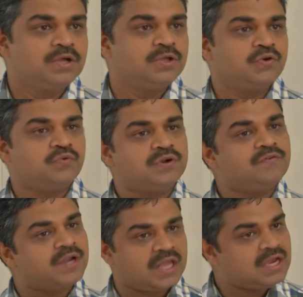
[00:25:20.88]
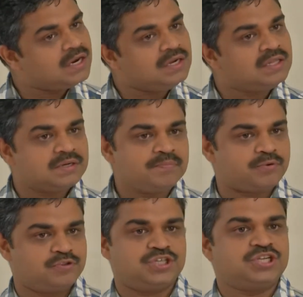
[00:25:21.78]
you could have taken the
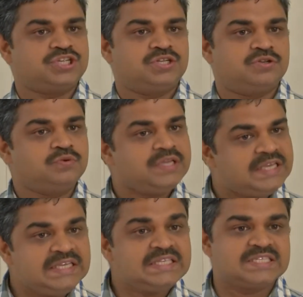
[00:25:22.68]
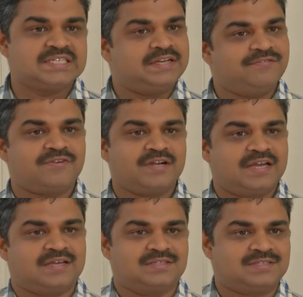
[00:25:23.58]
projection to each different
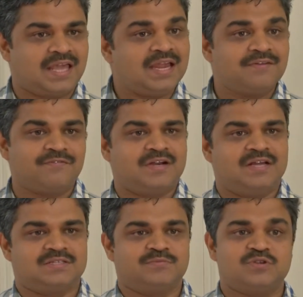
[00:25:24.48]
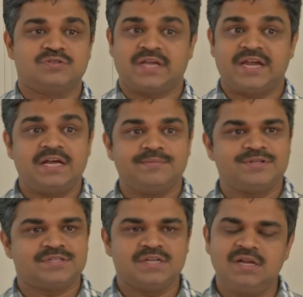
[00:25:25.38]
axis, k different axis, because k
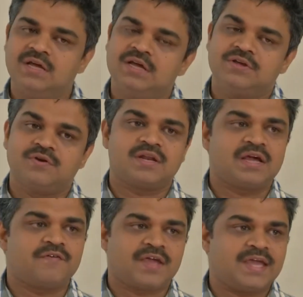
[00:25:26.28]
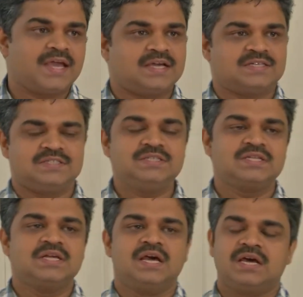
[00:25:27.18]
dimensional you can have k axis,
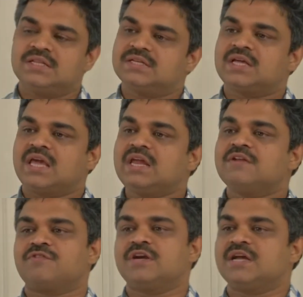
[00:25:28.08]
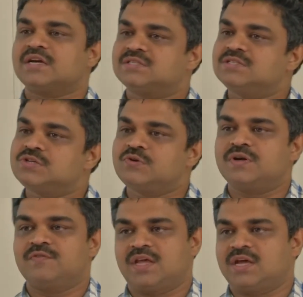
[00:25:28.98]
and then k different axis you could
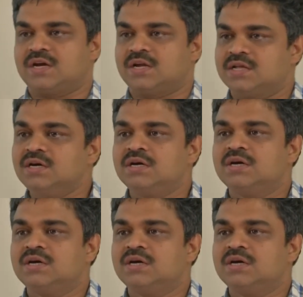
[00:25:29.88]
have taken the